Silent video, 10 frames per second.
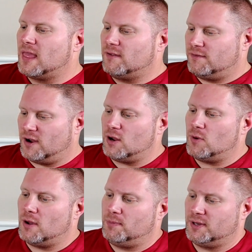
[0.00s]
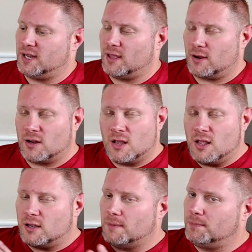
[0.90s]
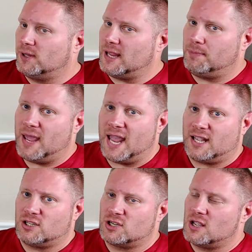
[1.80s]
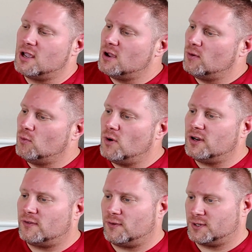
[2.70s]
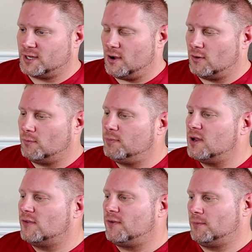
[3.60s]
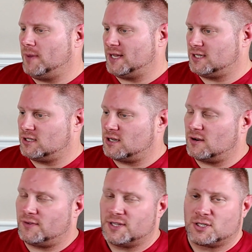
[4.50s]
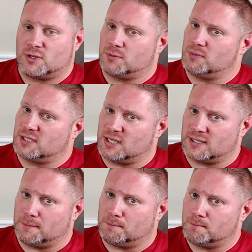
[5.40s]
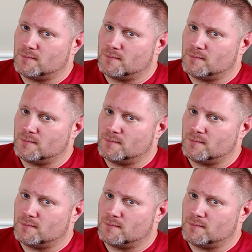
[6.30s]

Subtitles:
very well put together, complete package, wonderful song, beautiful message here for this Christmas season.